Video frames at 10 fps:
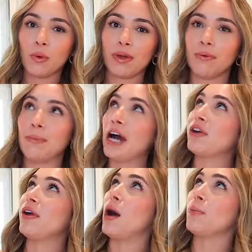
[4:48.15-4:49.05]
we have a
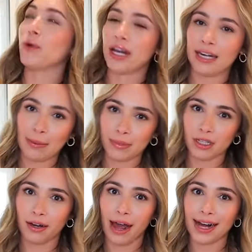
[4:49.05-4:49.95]
battery operated
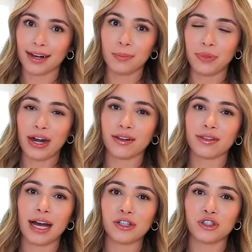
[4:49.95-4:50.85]
Amazon hack up there
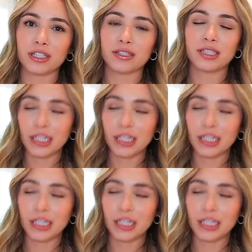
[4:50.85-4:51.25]
that just